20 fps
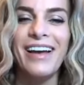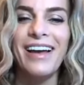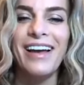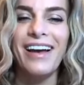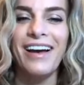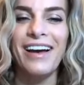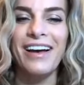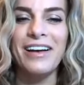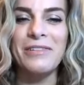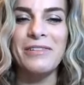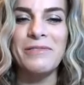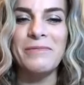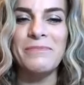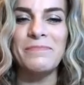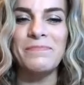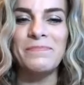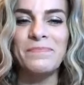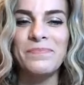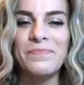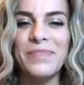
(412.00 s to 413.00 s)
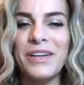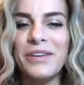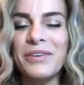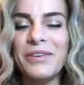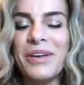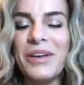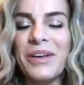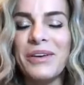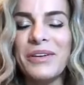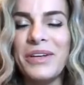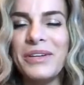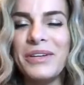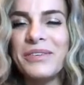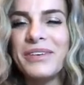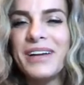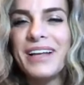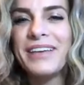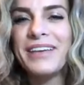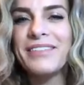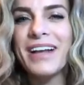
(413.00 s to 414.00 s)

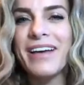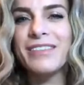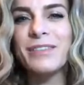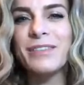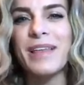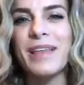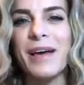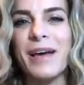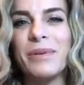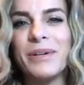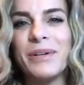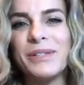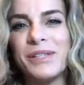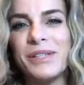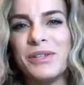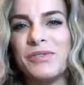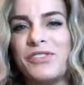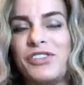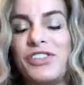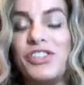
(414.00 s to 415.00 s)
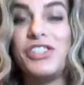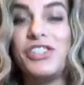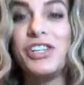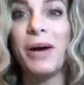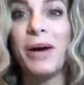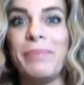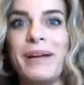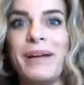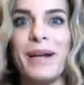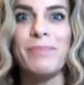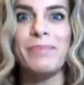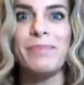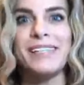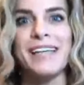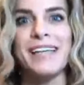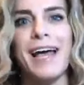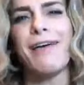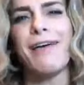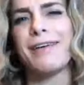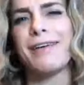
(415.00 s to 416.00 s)
don't even have to be that person who's jumping up and
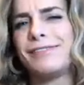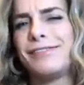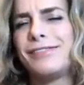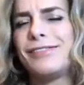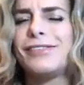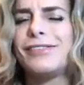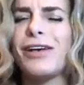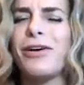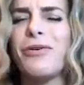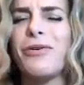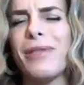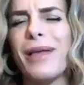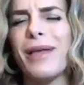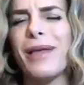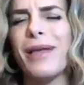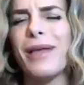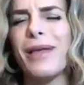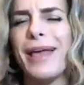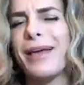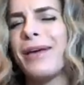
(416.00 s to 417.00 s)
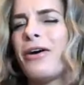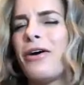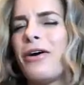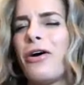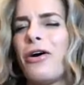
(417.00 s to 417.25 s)
down and so like